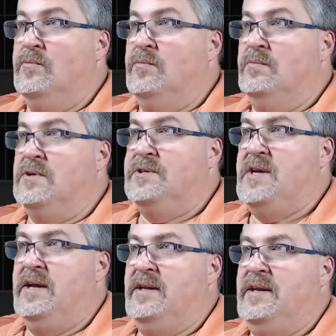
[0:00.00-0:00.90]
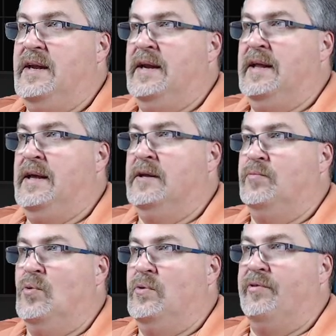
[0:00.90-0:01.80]
let's say you did it at
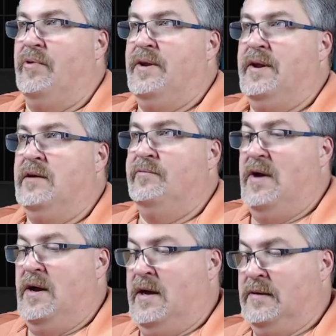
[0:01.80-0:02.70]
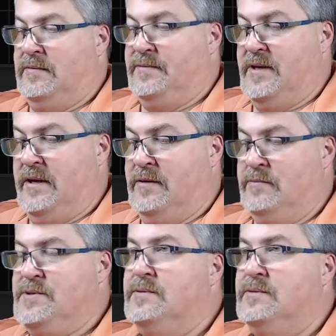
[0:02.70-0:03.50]
0.395 times.